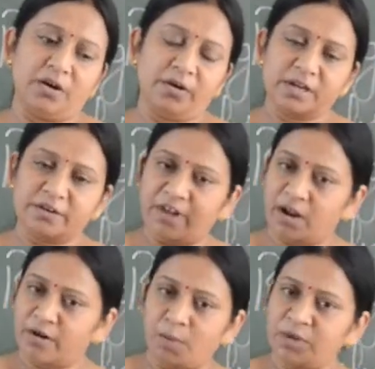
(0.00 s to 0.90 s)

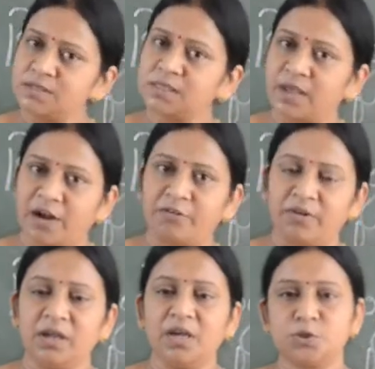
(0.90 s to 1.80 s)
Raman
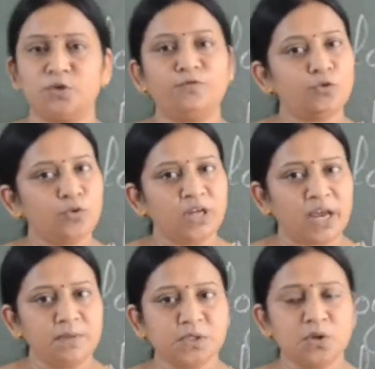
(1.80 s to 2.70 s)
scattering is of two
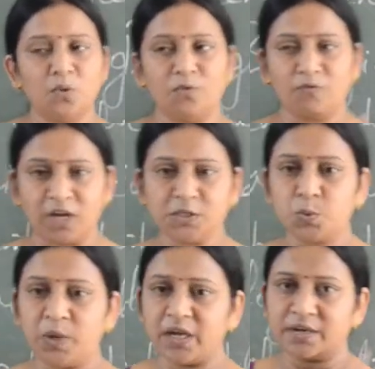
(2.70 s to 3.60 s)
types.
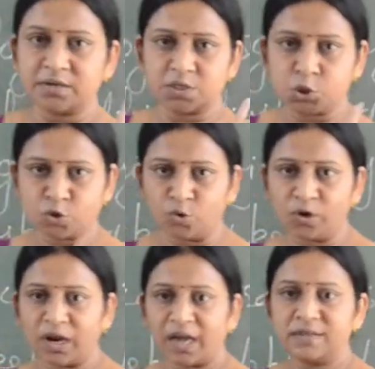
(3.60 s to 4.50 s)
Once we get
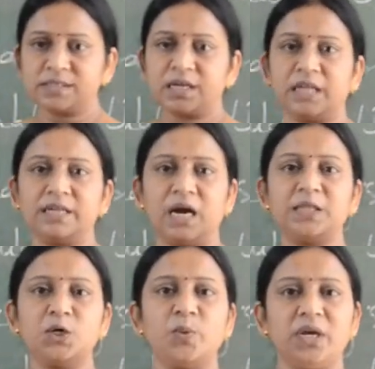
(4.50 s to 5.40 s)
stroke lines and the
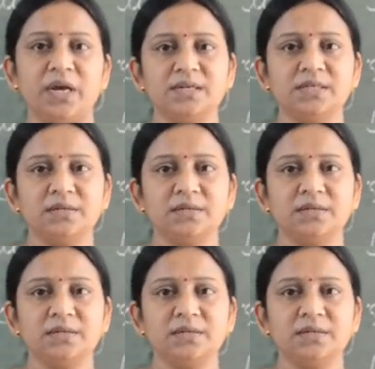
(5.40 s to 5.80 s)
other we get.